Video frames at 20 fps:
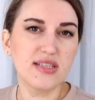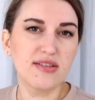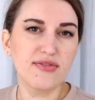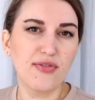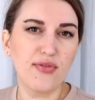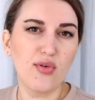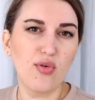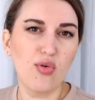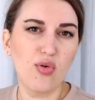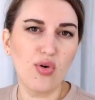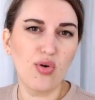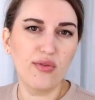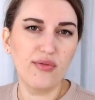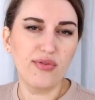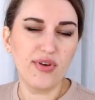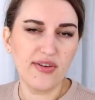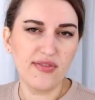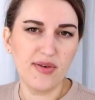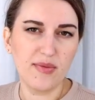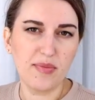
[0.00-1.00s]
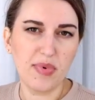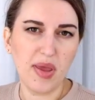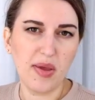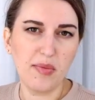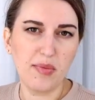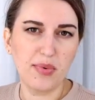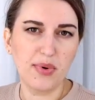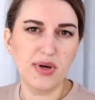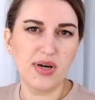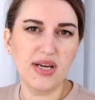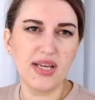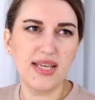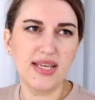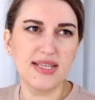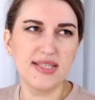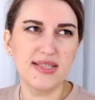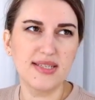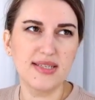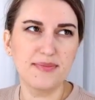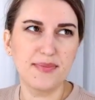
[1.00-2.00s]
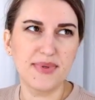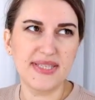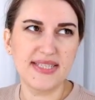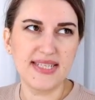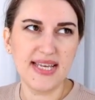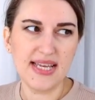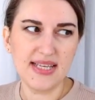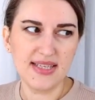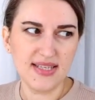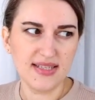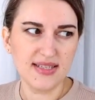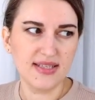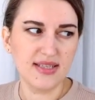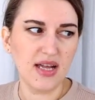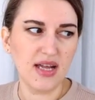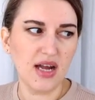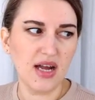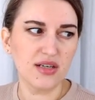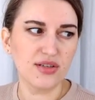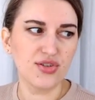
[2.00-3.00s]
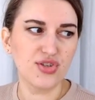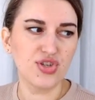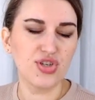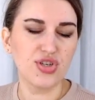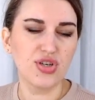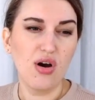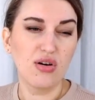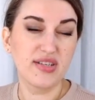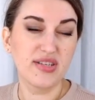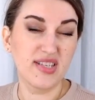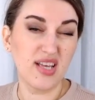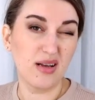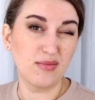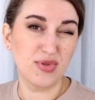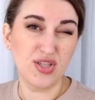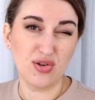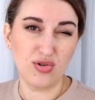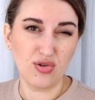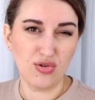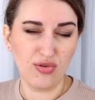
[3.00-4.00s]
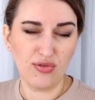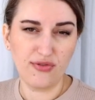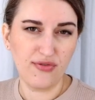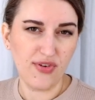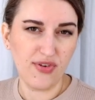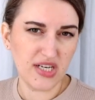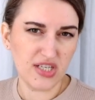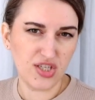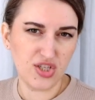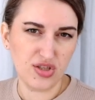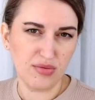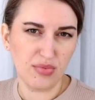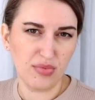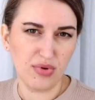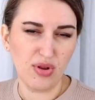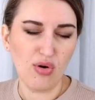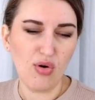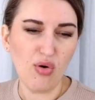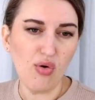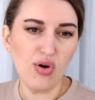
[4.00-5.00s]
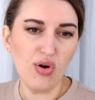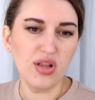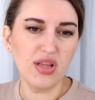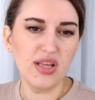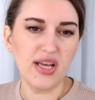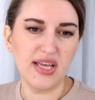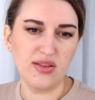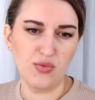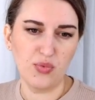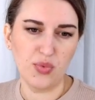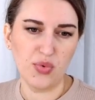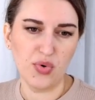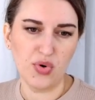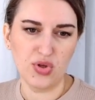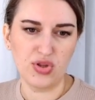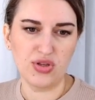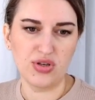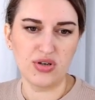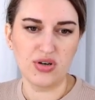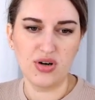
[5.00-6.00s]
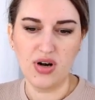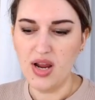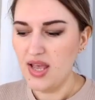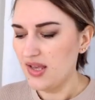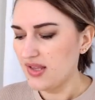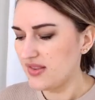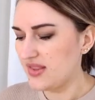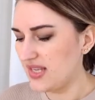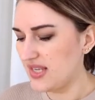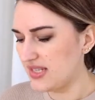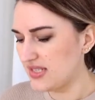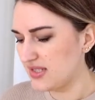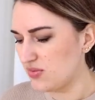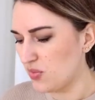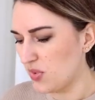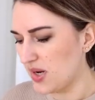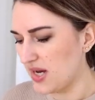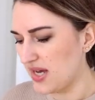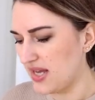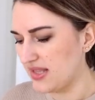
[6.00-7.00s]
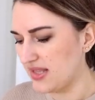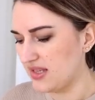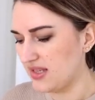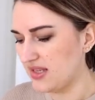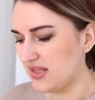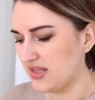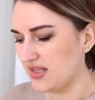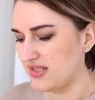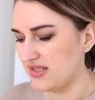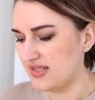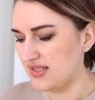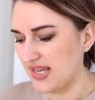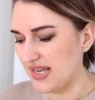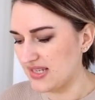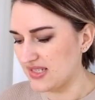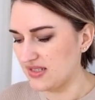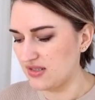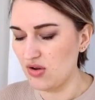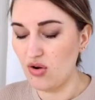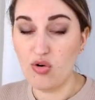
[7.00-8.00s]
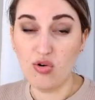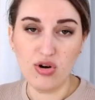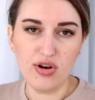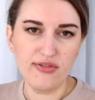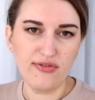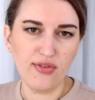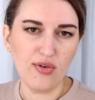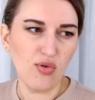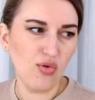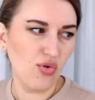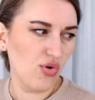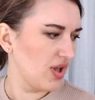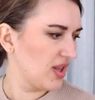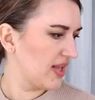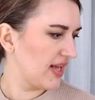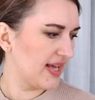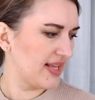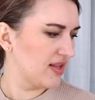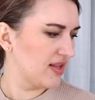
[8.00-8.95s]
for wafer paper is potato starch, some sort of vegetable oil, and water. This one says olive oil, and